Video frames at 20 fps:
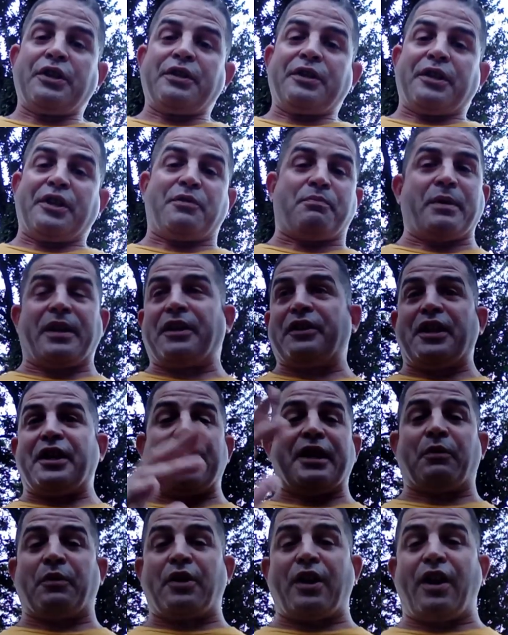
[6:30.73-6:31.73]
He's bigger than
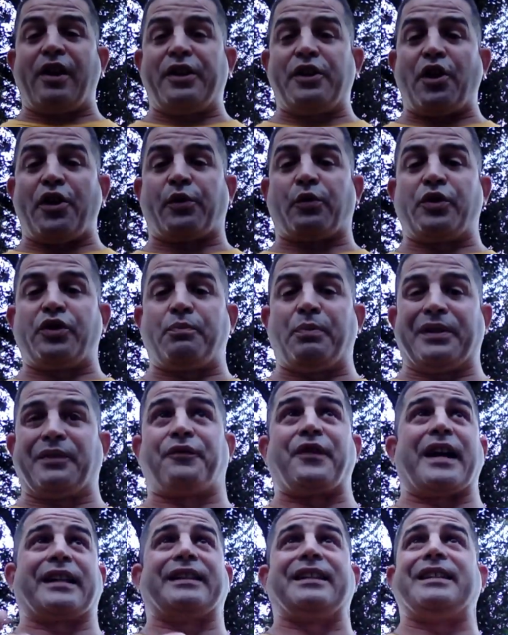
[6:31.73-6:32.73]
any other ones. But the
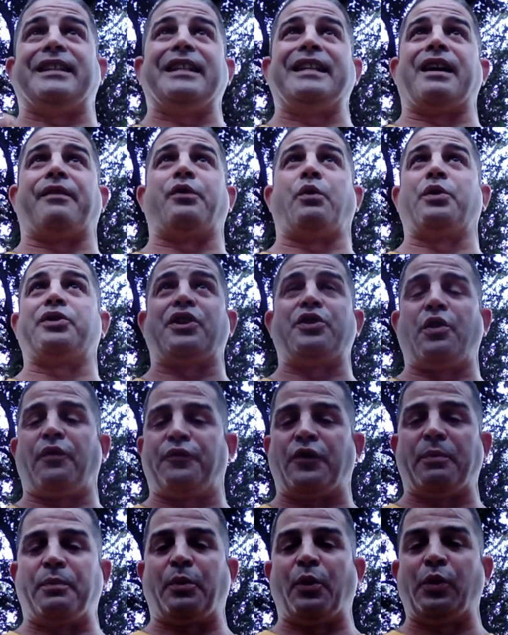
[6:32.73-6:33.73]
fact is, he never was in no
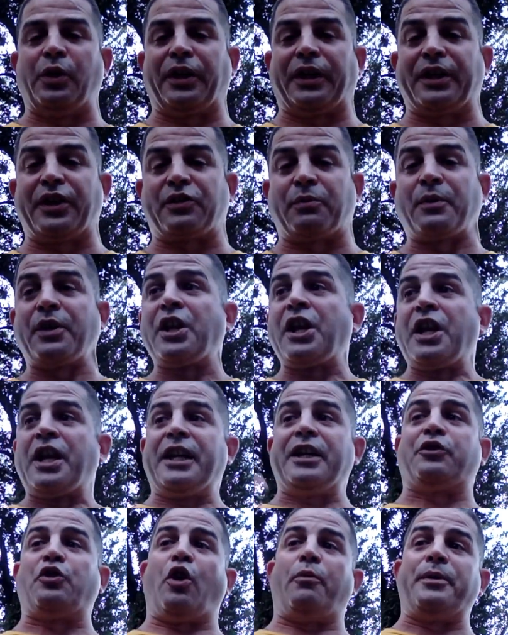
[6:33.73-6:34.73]
football hooliganism. He
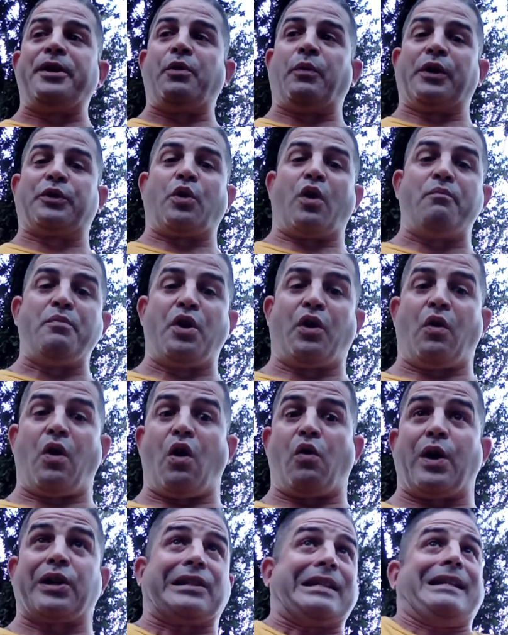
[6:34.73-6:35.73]
told me he went to a Millwall
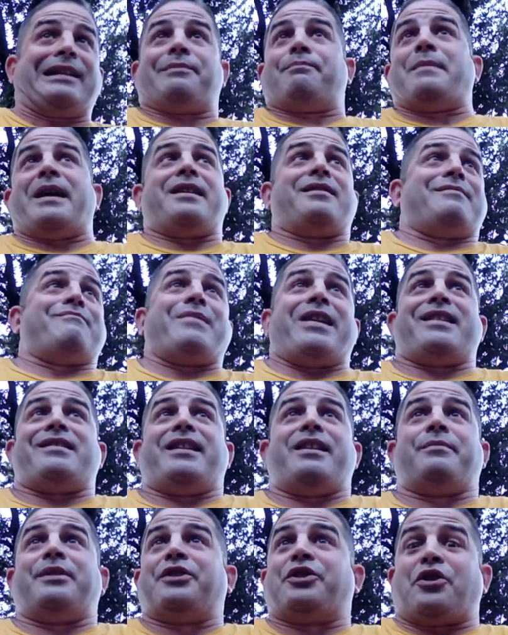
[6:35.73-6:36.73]
watching his mate,
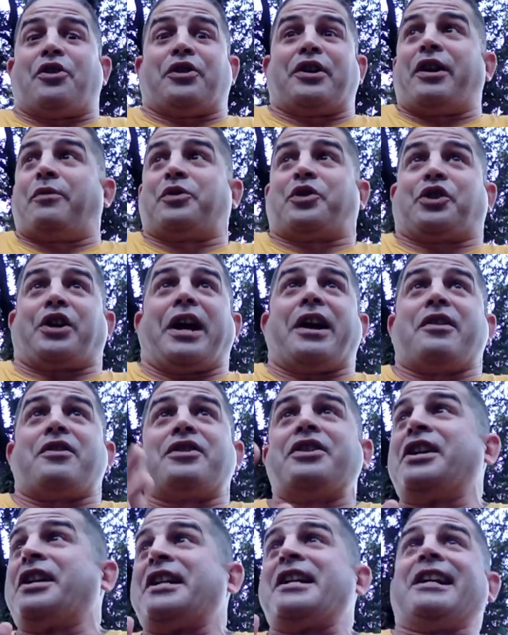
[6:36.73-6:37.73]
him and this other guy were scared.
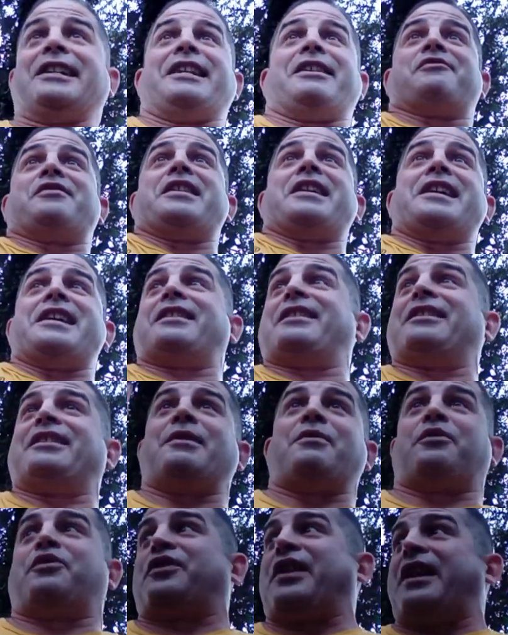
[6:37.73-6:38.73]
And they ran, and
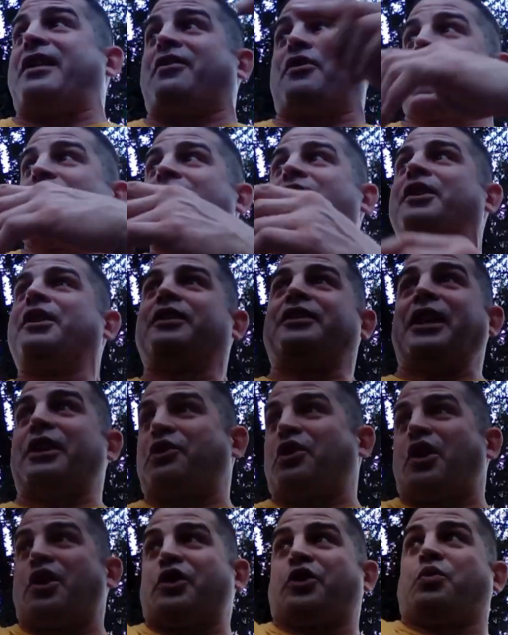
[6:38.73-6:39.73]
they
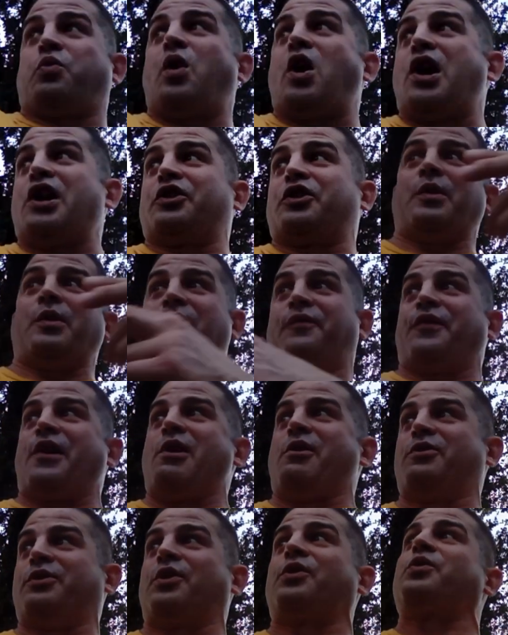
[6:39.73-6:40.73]
saw a swan, were
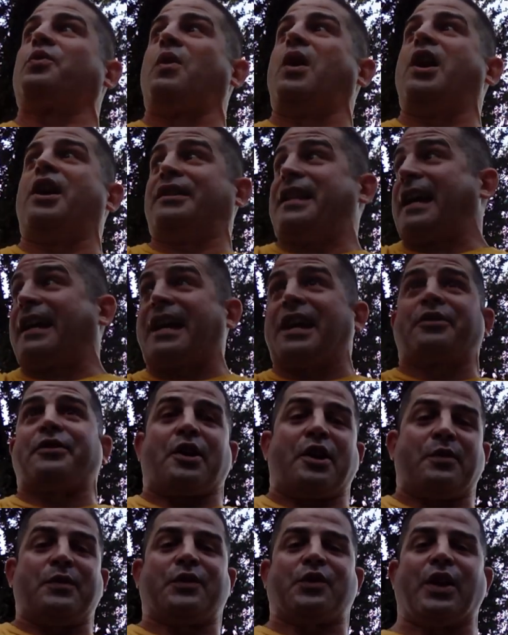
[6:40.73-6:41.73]
following the swan. That guy
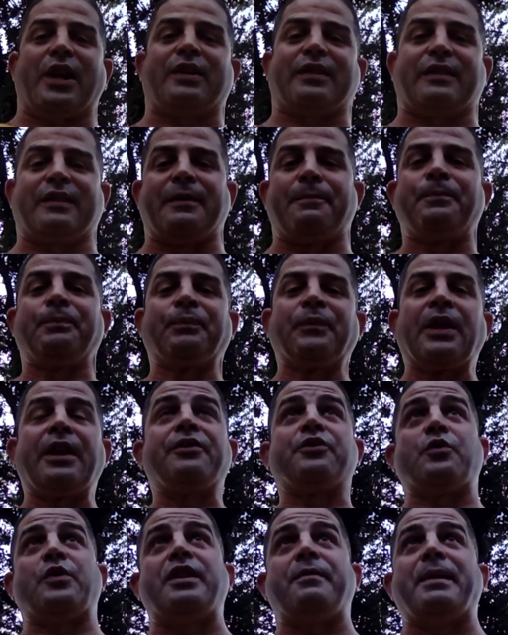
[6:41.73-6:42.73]
thought he was chasing them.
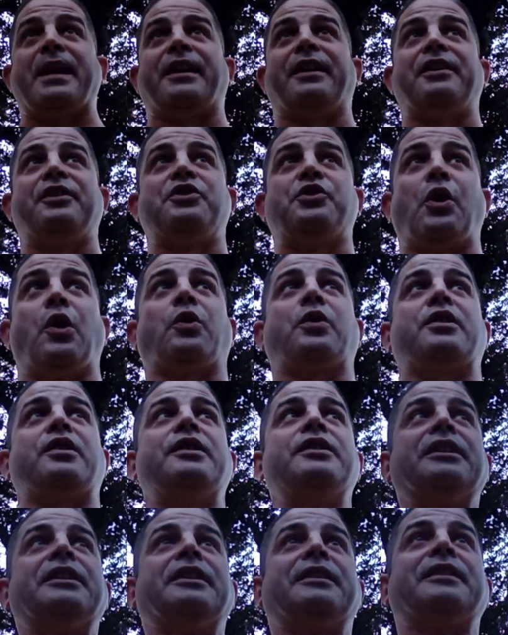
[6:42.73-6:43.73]
So he made it a joke
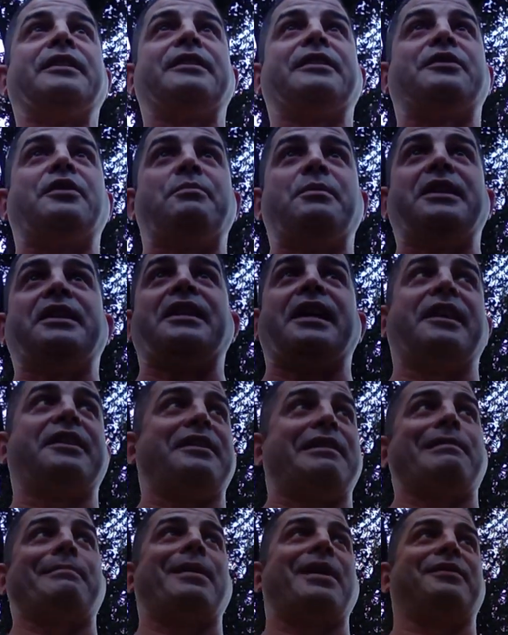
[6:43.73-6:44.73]
to me that,
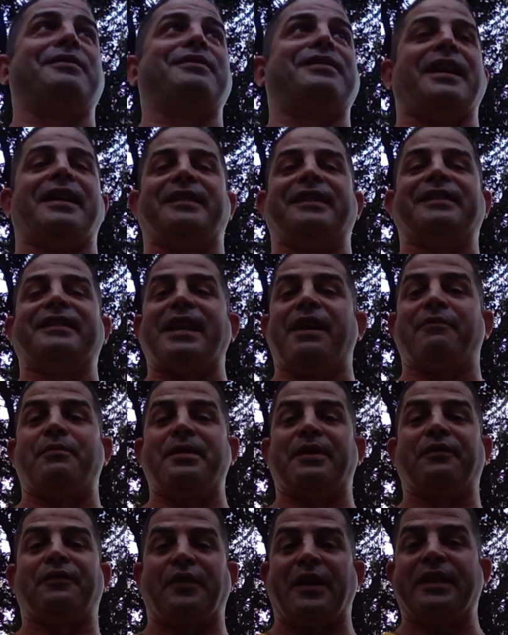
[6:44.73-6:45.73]
yeah, about that he's never
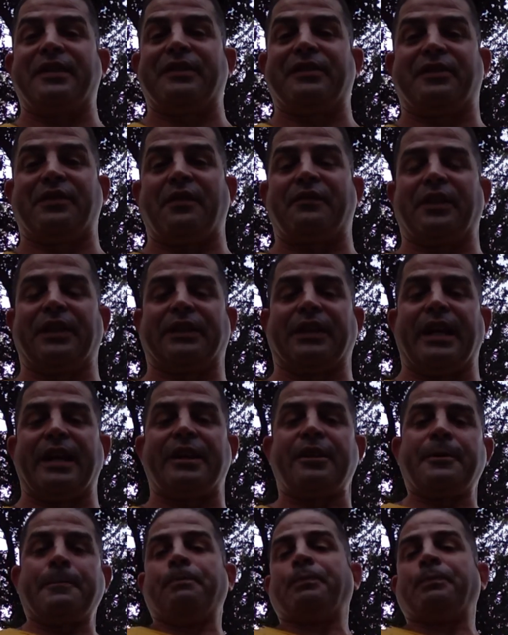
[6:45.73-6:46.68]
been in a fight and stuff like that.